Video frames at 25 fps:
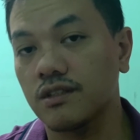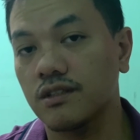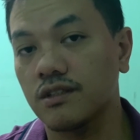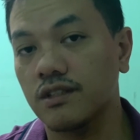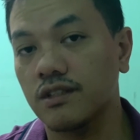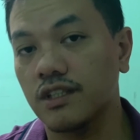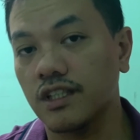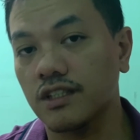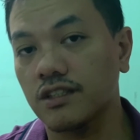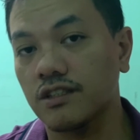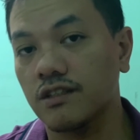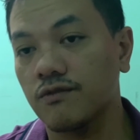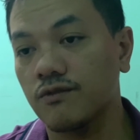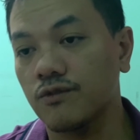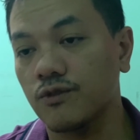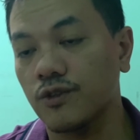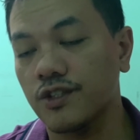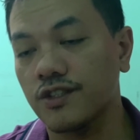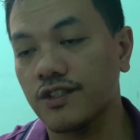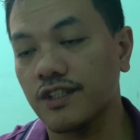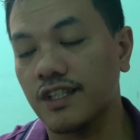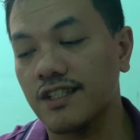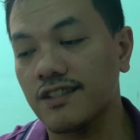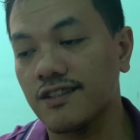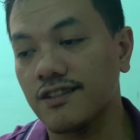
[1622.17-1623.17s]
active
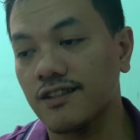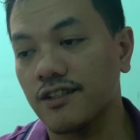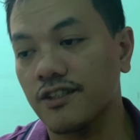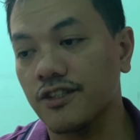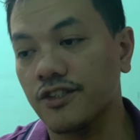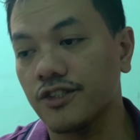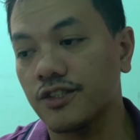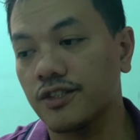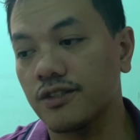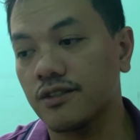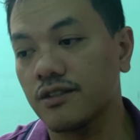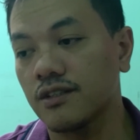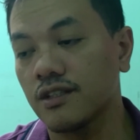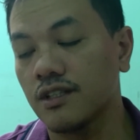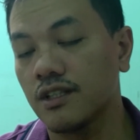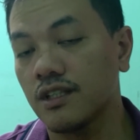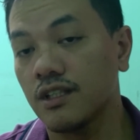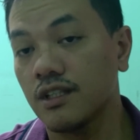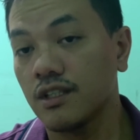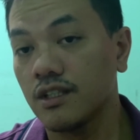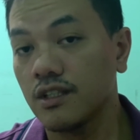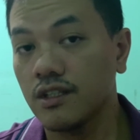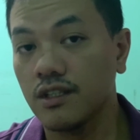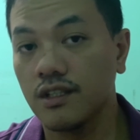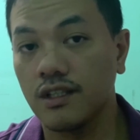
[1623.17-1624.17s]
noise cancellation.
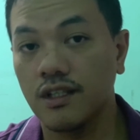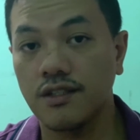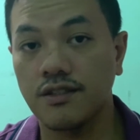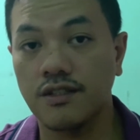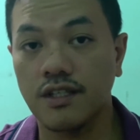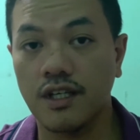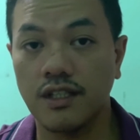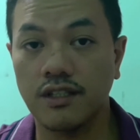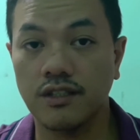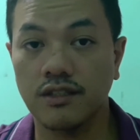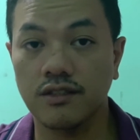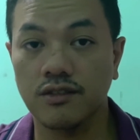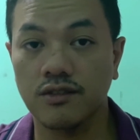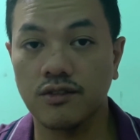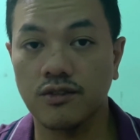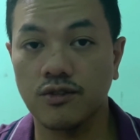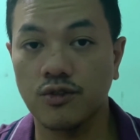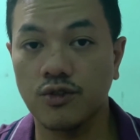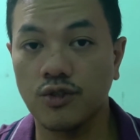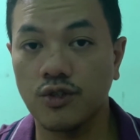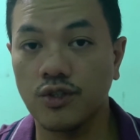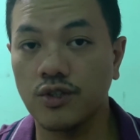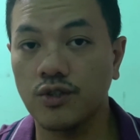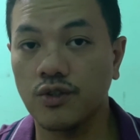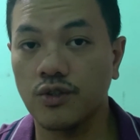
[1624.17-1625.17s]
Is that a
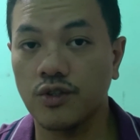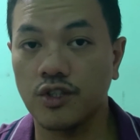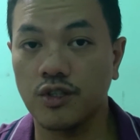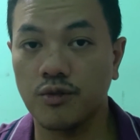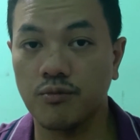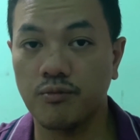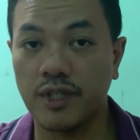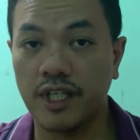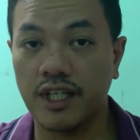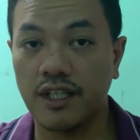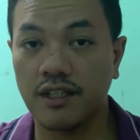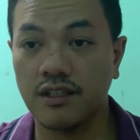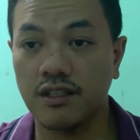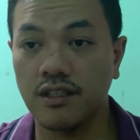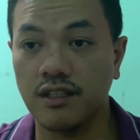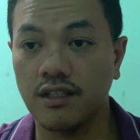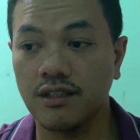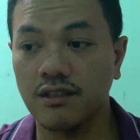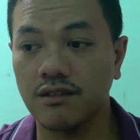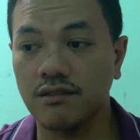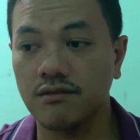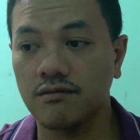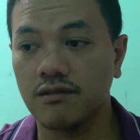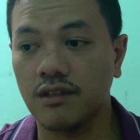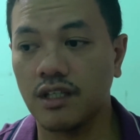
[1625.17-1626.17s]
good or a bad
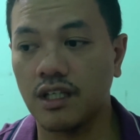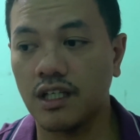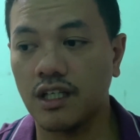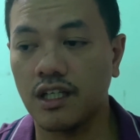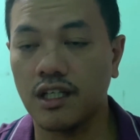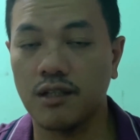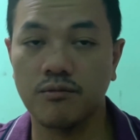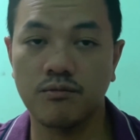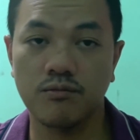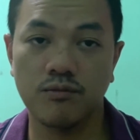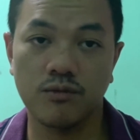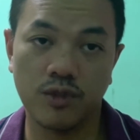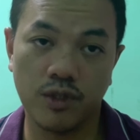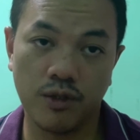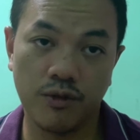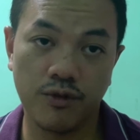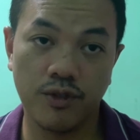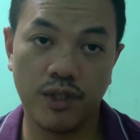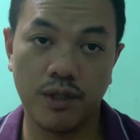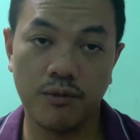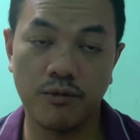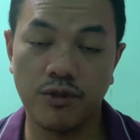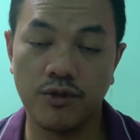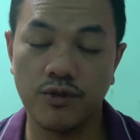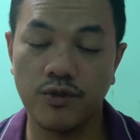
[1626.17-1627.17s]
thing? I'm
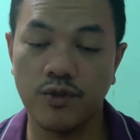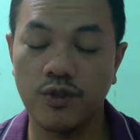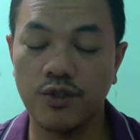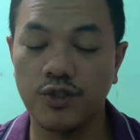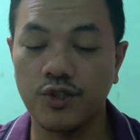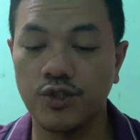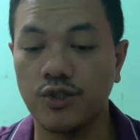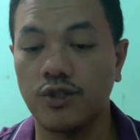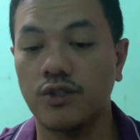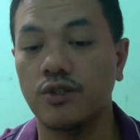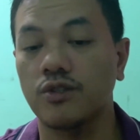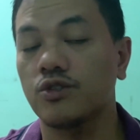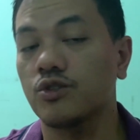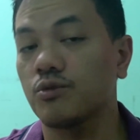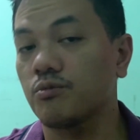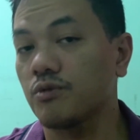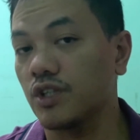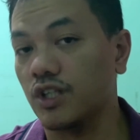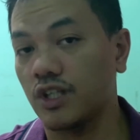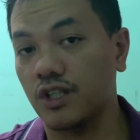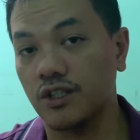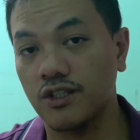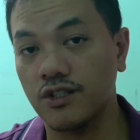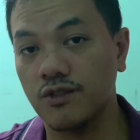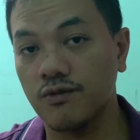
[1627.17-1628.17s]
not really sure, to be
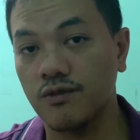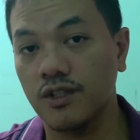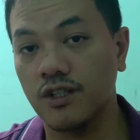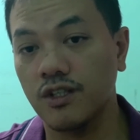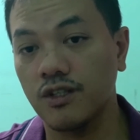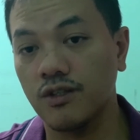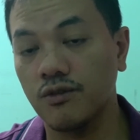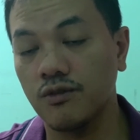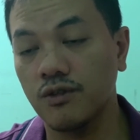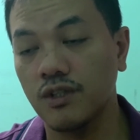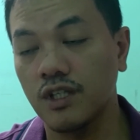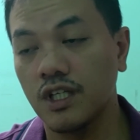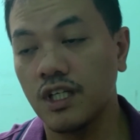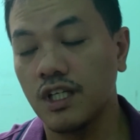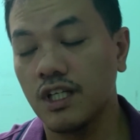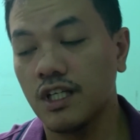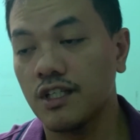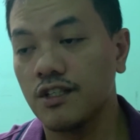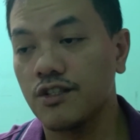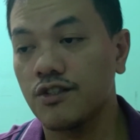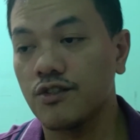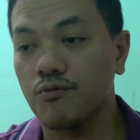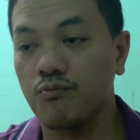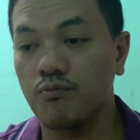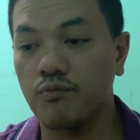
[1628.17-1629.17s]
honest with you.
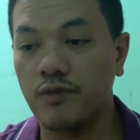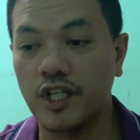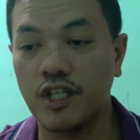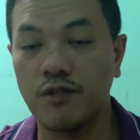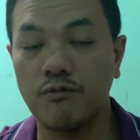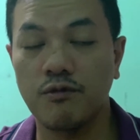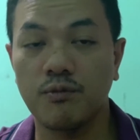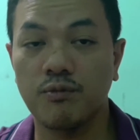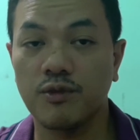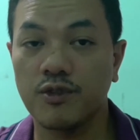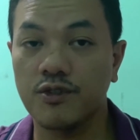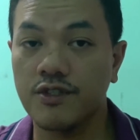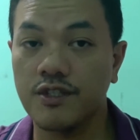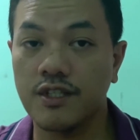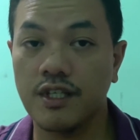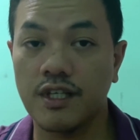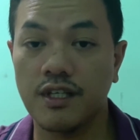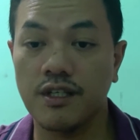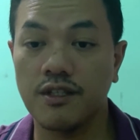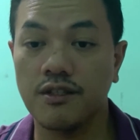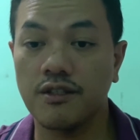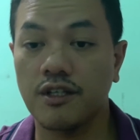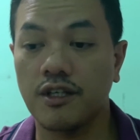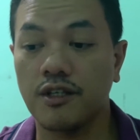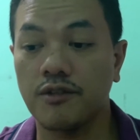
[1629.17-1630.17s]
Many people
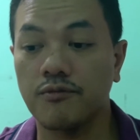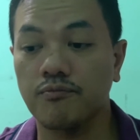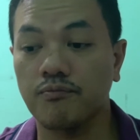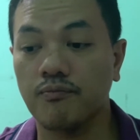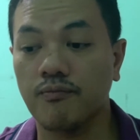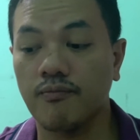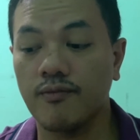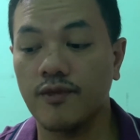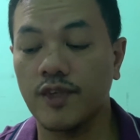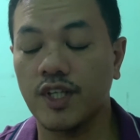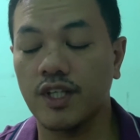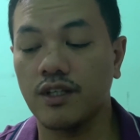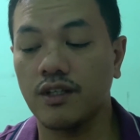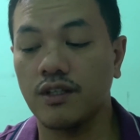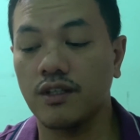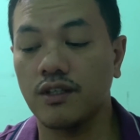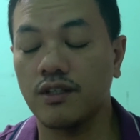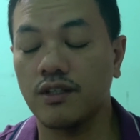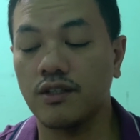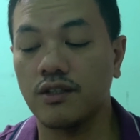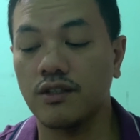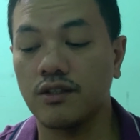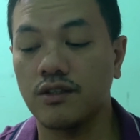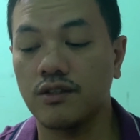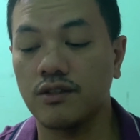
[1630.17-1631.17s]
say that
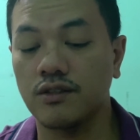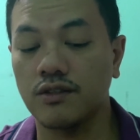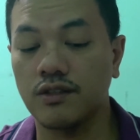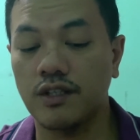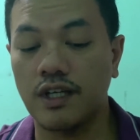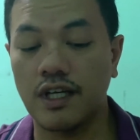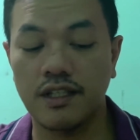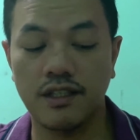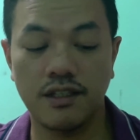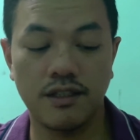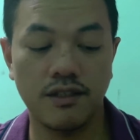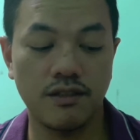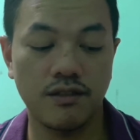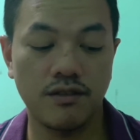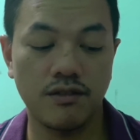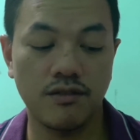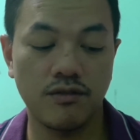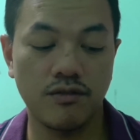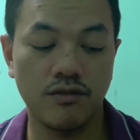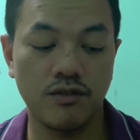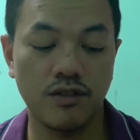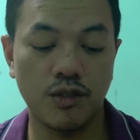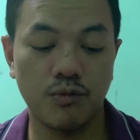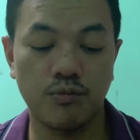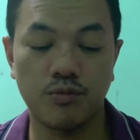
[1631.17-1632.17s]
at
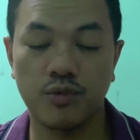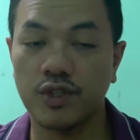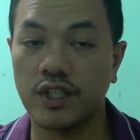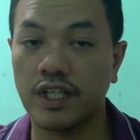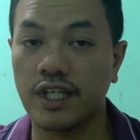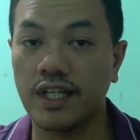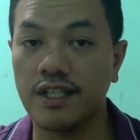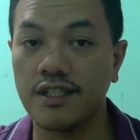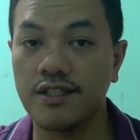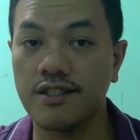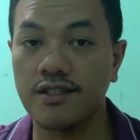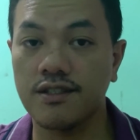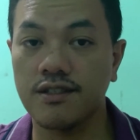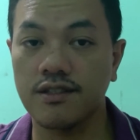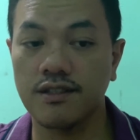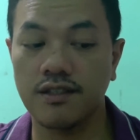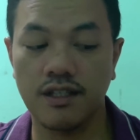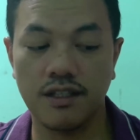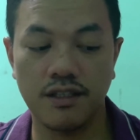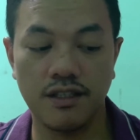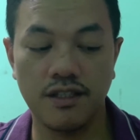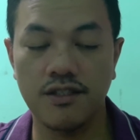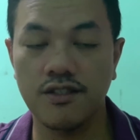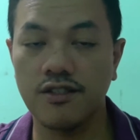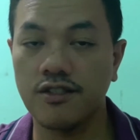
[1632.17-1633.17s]
the price
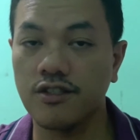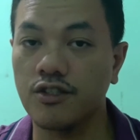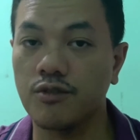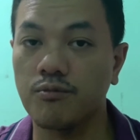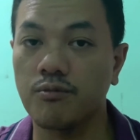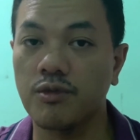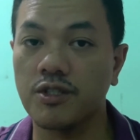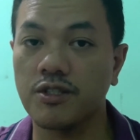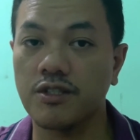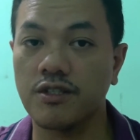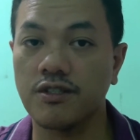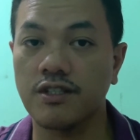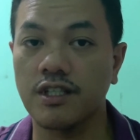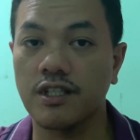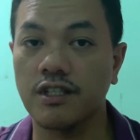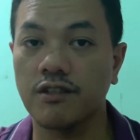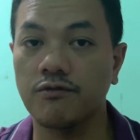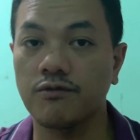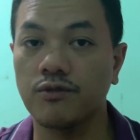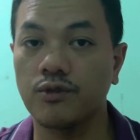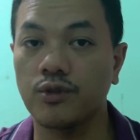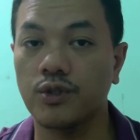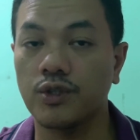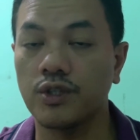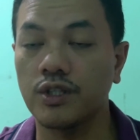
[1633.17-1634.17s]
that these earbuds are selling
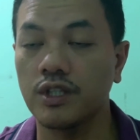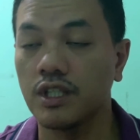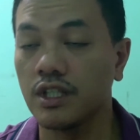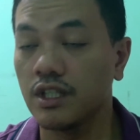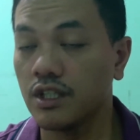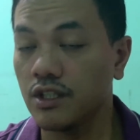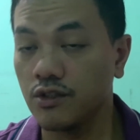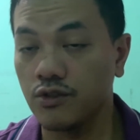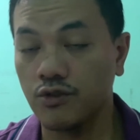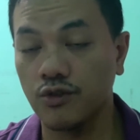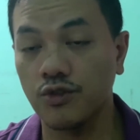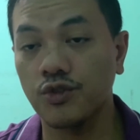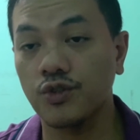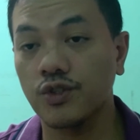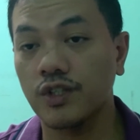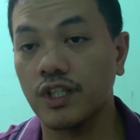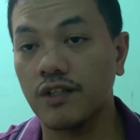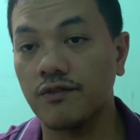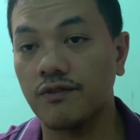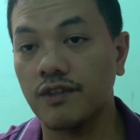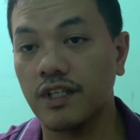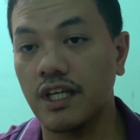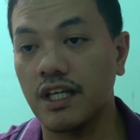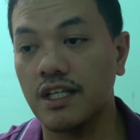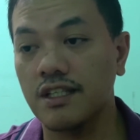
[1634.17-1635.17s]
for, you should
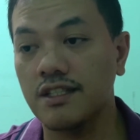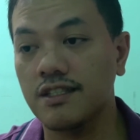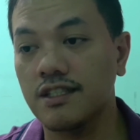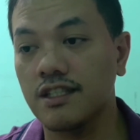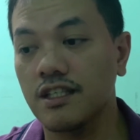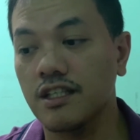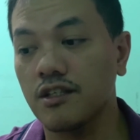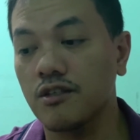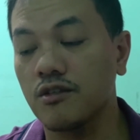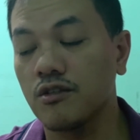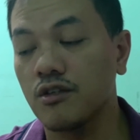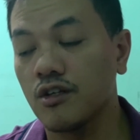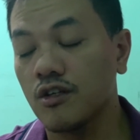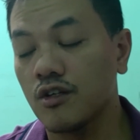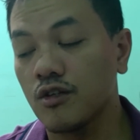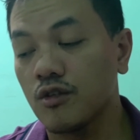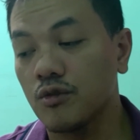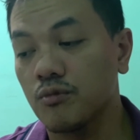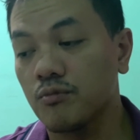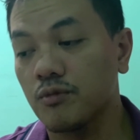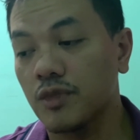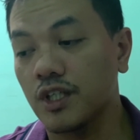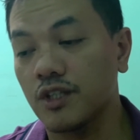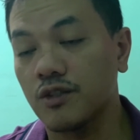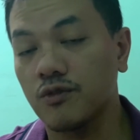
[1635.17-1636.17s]
have ANC.
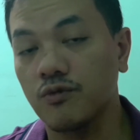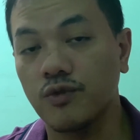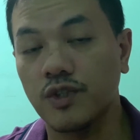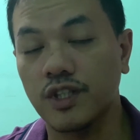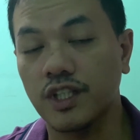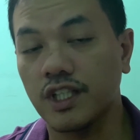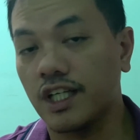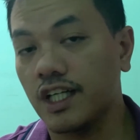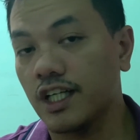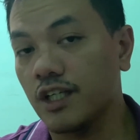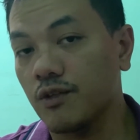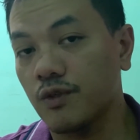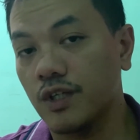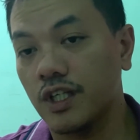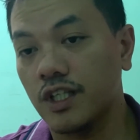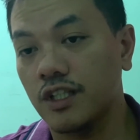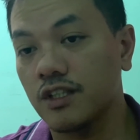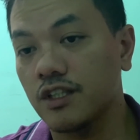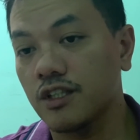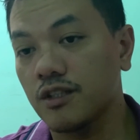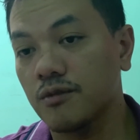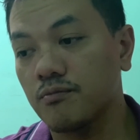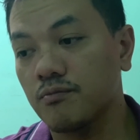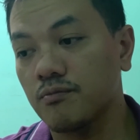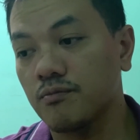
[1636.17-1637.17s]
But when I wear
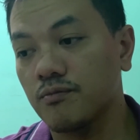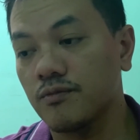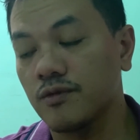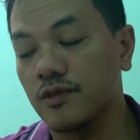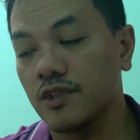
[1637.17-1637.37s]
them,